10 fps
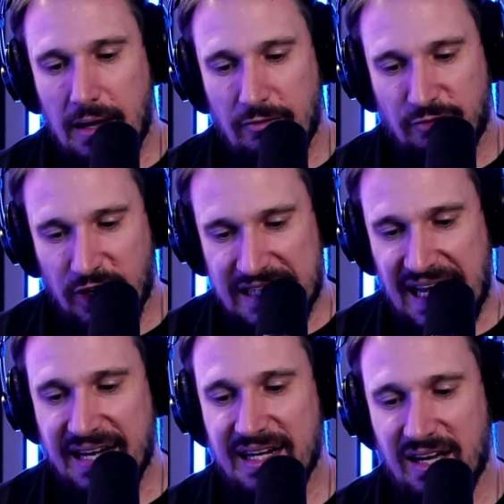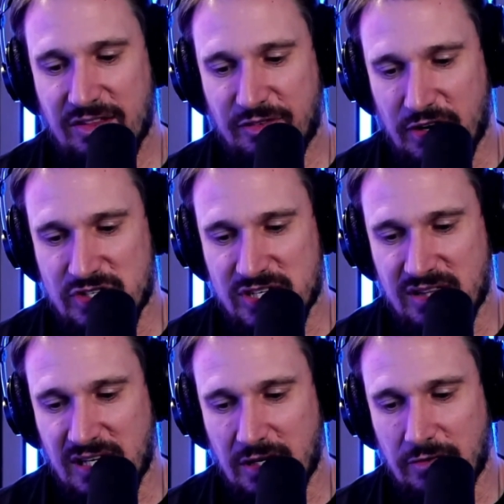Forgetting on the first day of
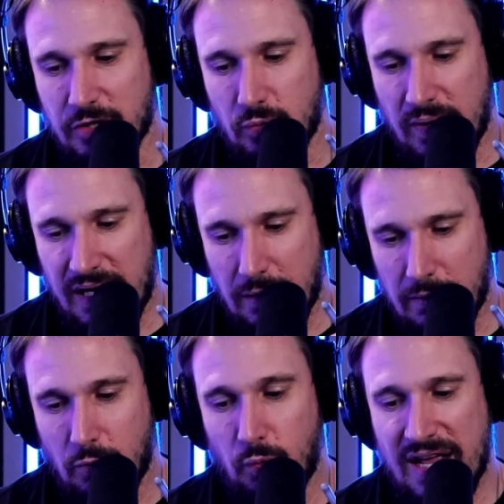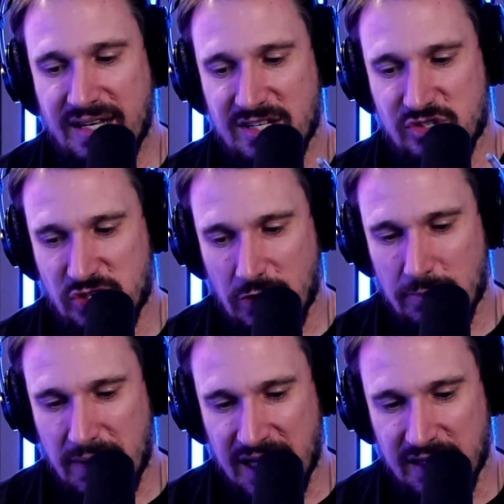the interview when his
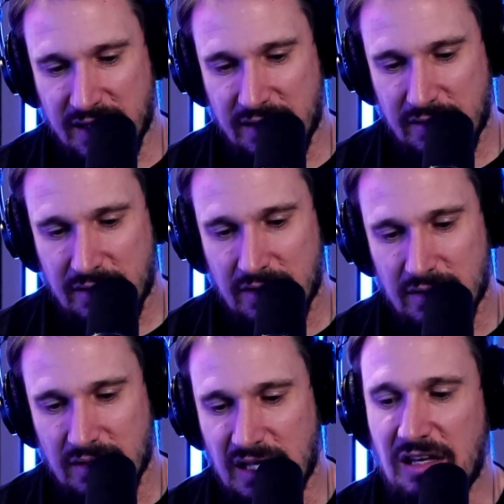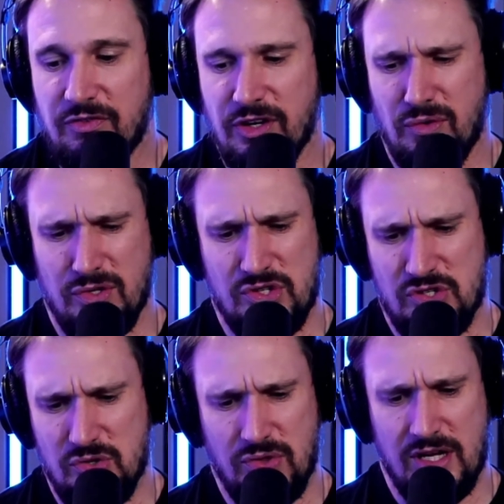term ended, if it was
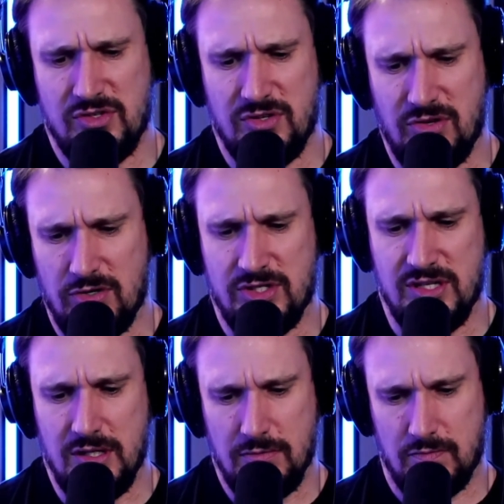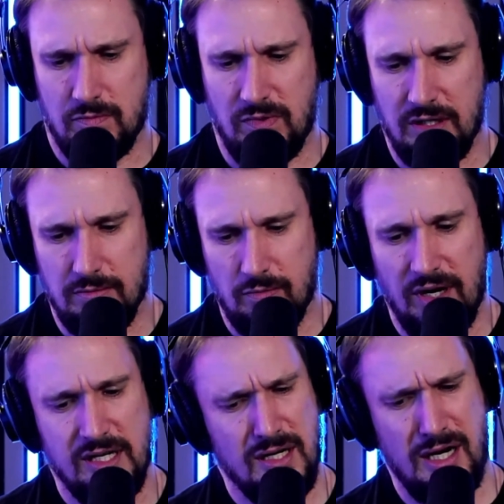2013,
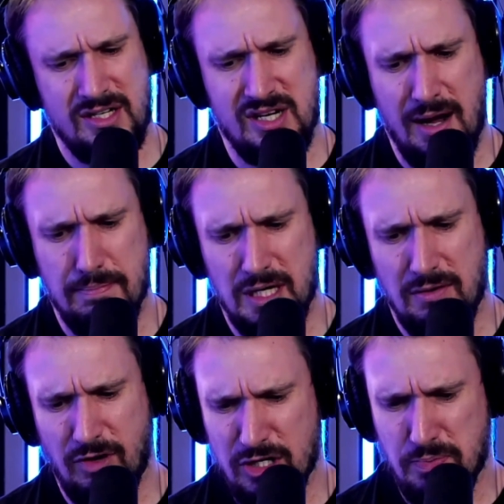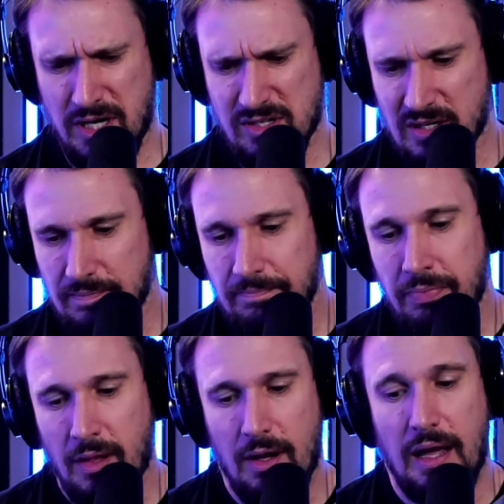when did I stop being vice president?
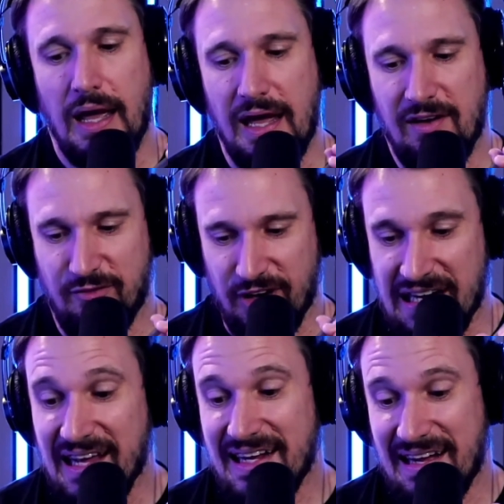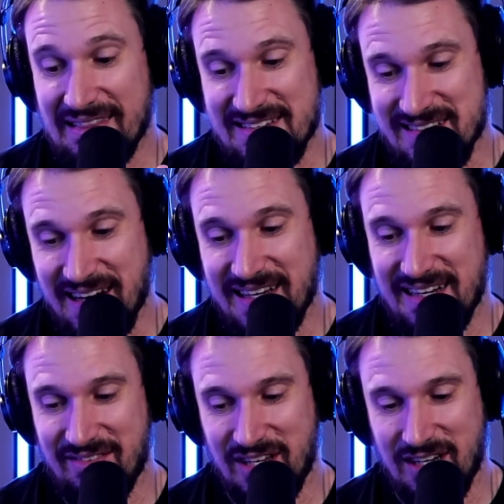And forgetting on the second day
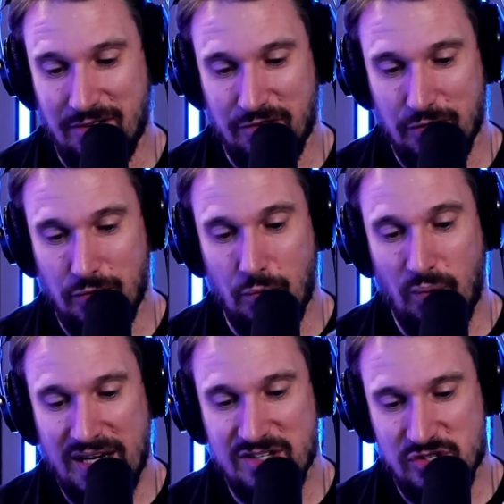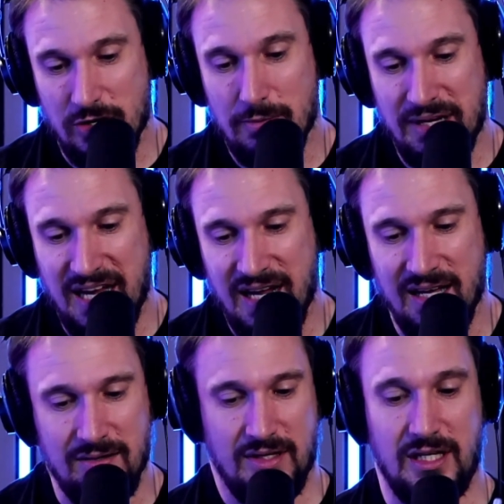of the interview when his term
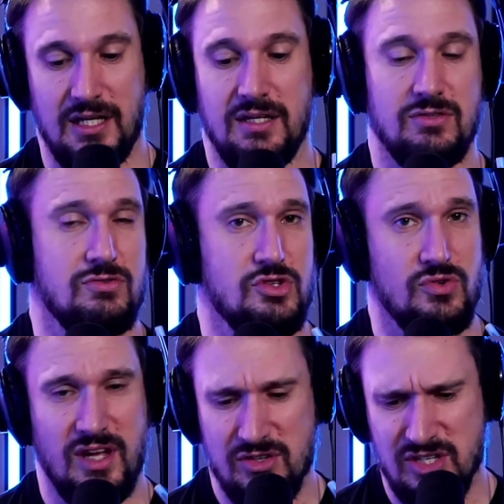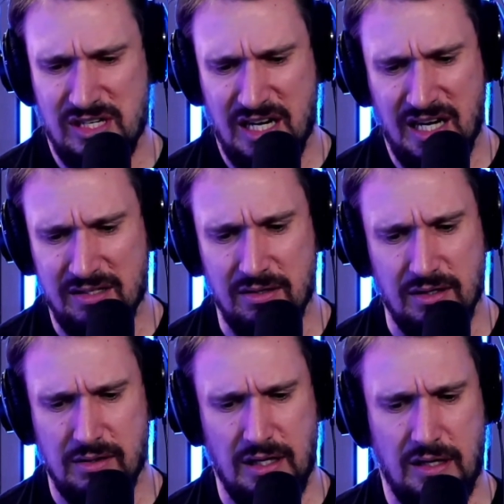began in 2009,
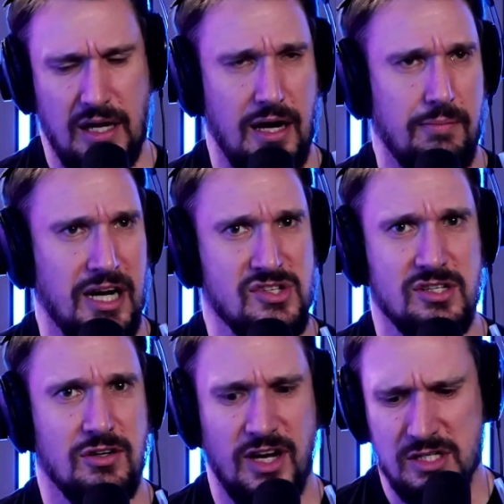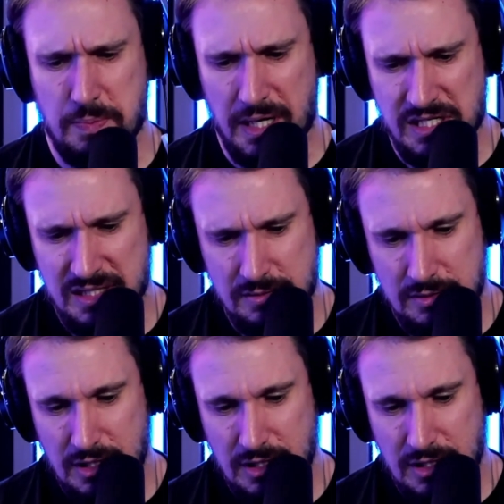am I still vice president?